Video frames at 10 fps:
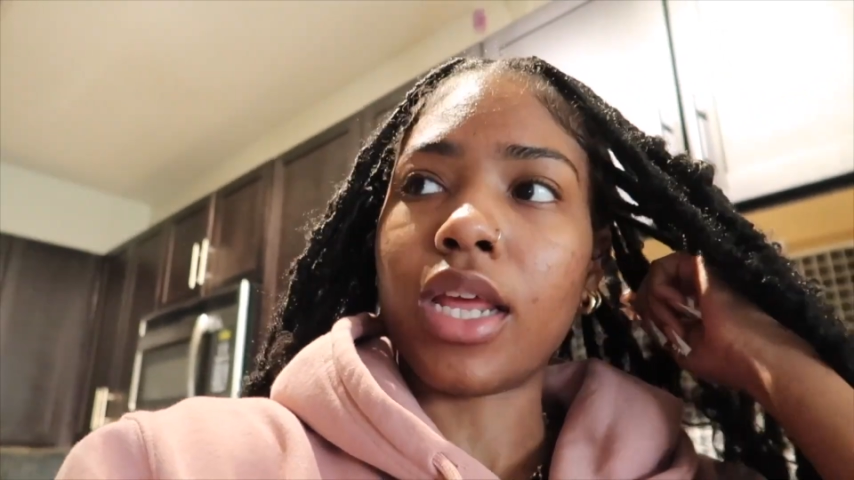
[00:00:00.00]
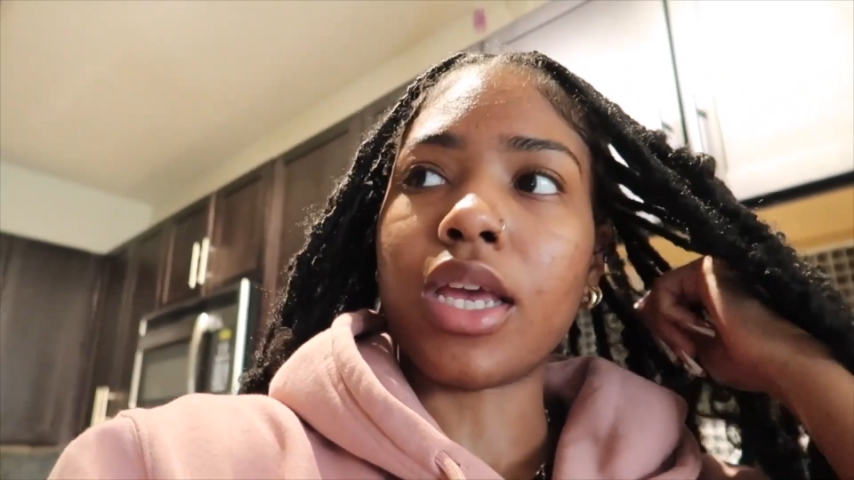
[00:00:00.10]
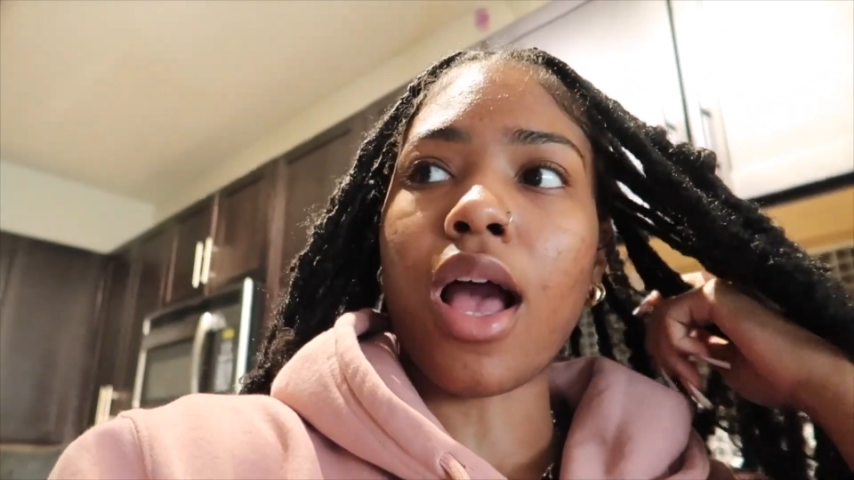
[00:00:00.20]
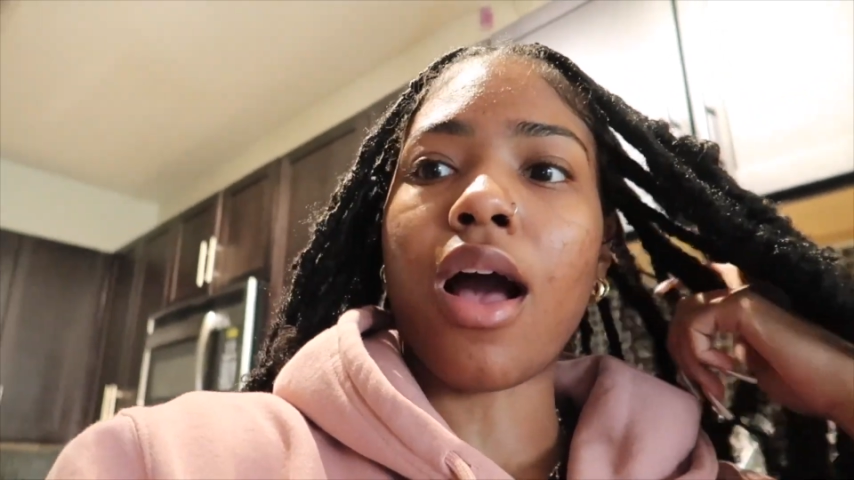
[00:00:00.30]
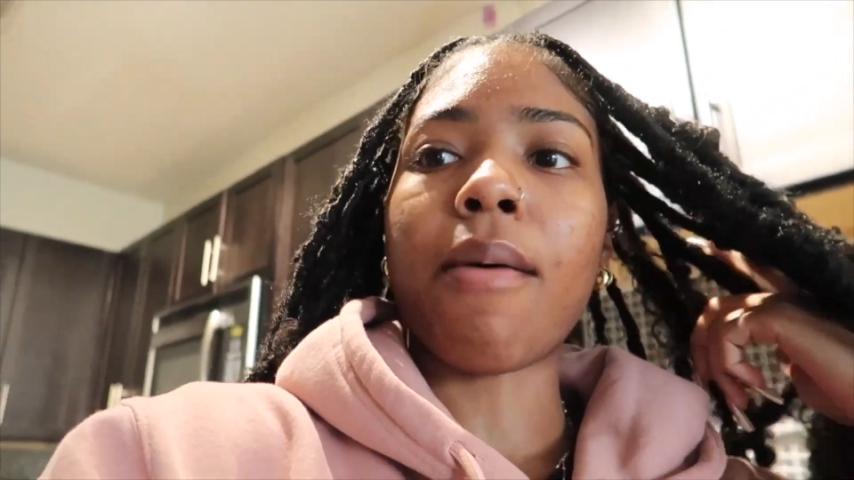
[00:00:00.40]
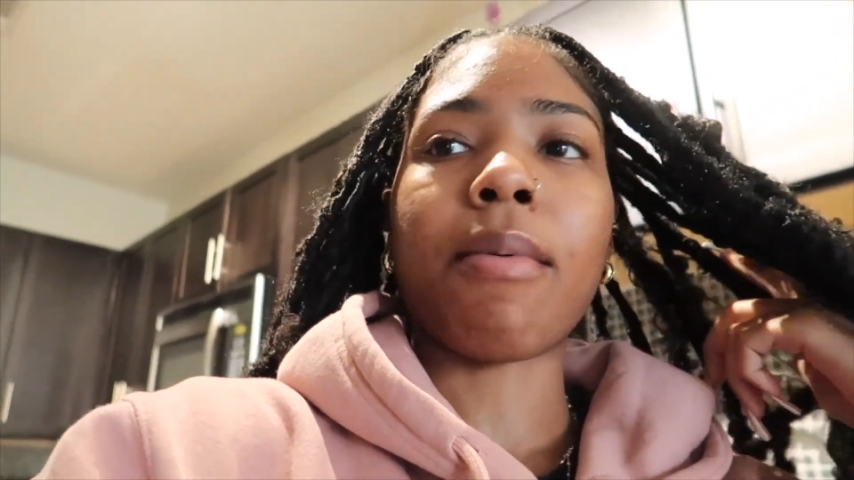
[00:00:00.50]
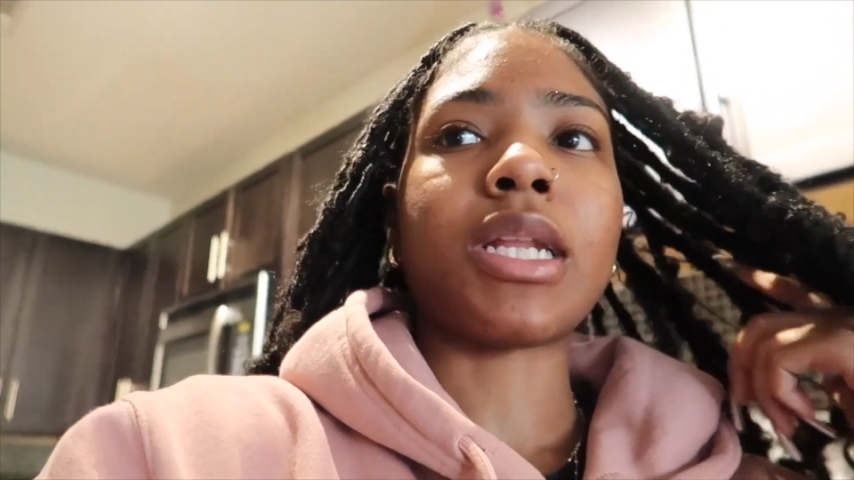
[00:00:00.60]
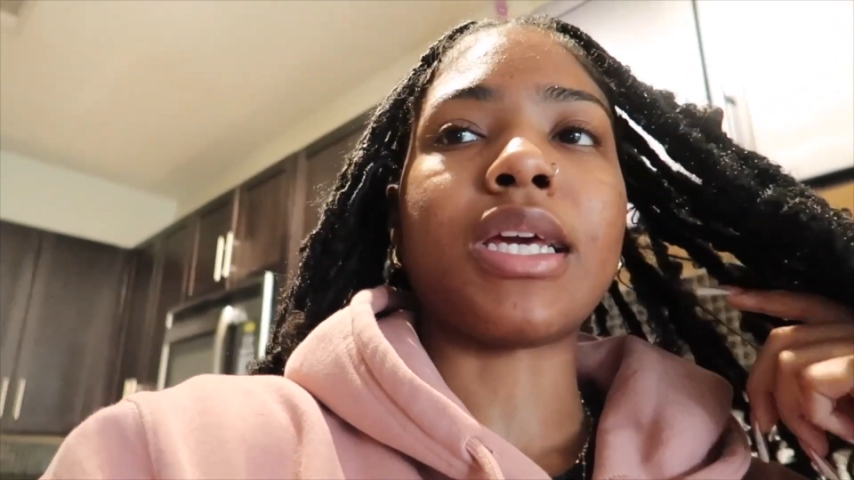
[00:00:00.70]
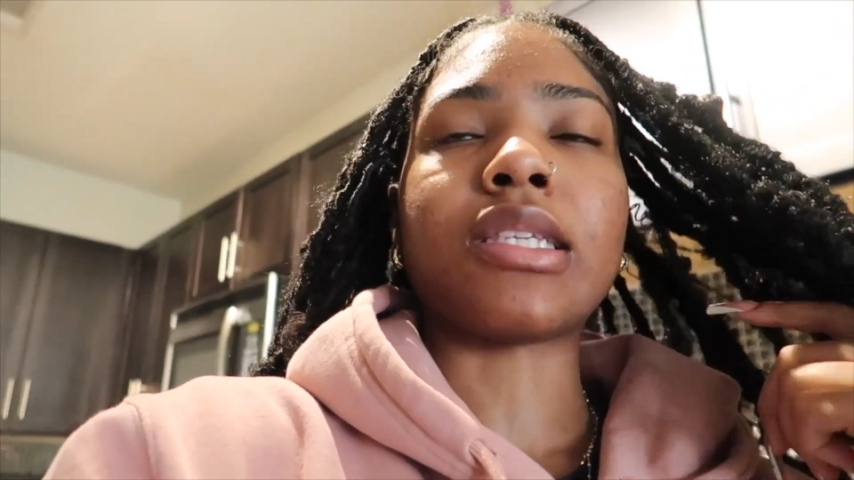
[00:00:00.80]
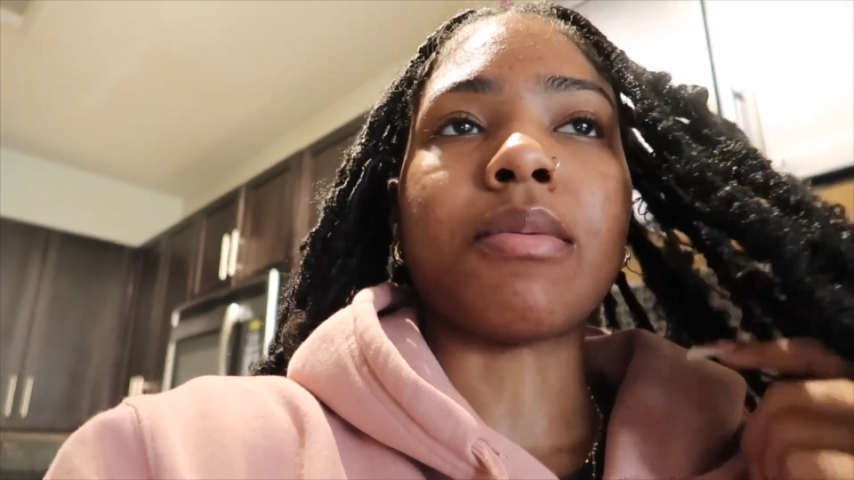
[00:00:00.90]
And then y'all, I'm
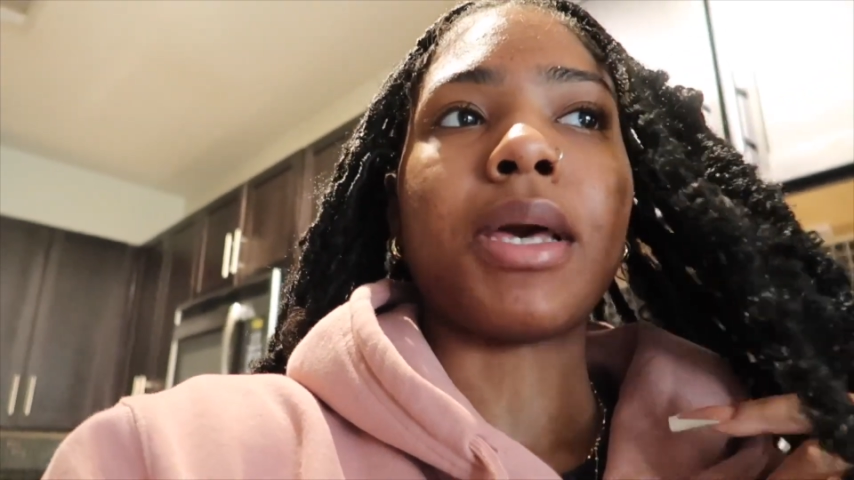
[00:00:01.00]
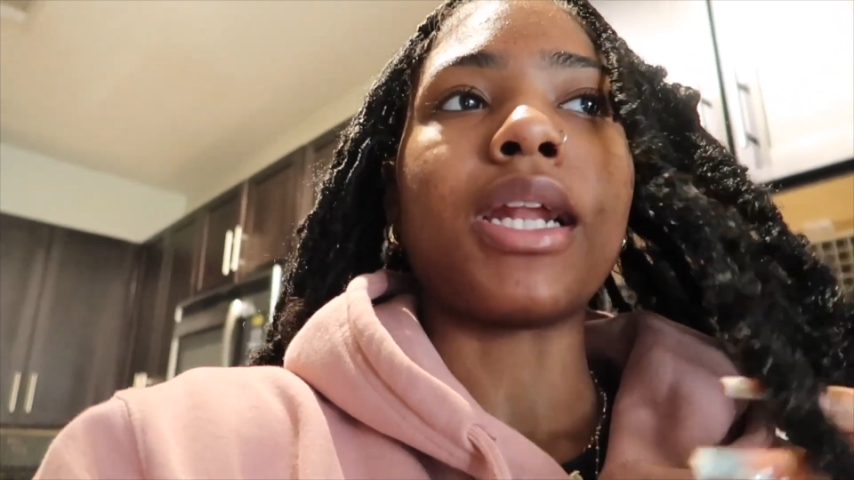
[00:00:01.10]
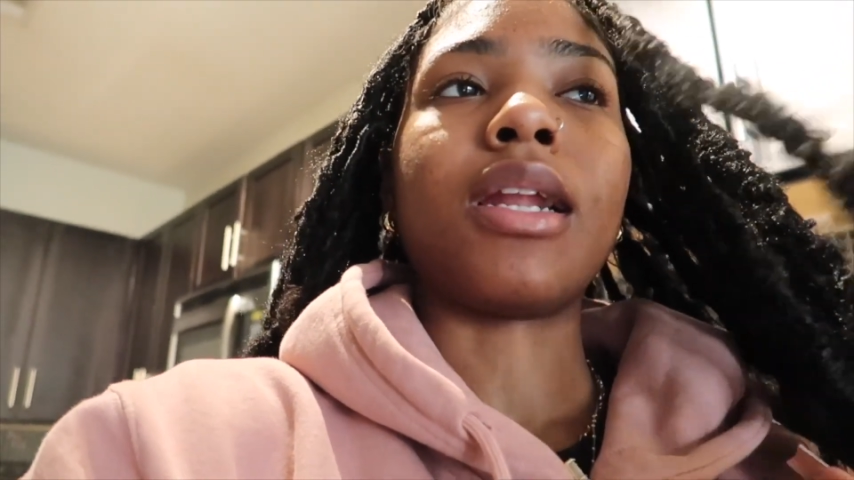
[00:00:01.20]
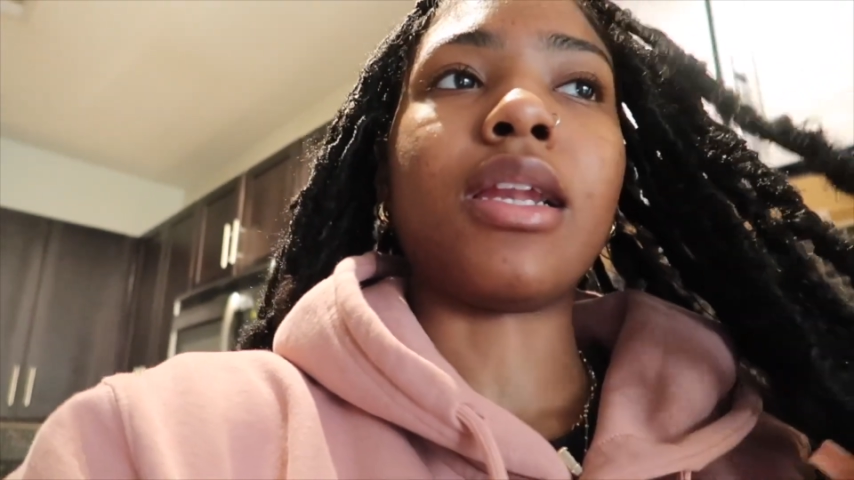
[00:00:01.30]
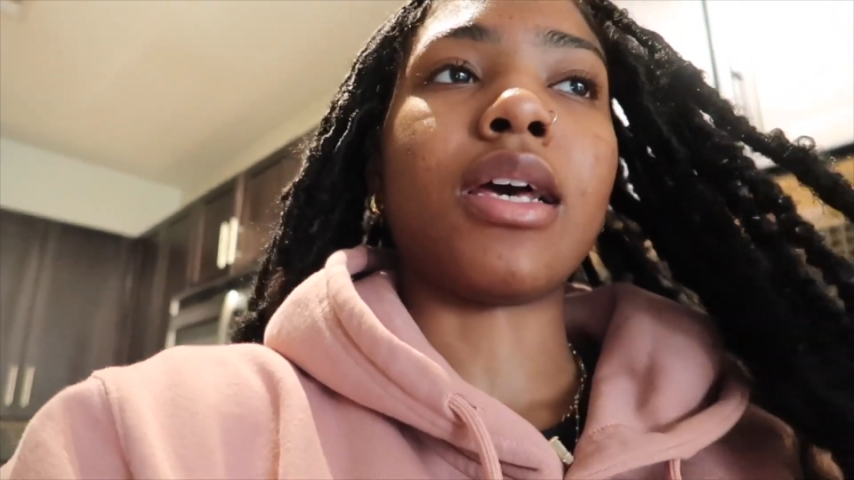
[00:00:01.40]
about to get some editing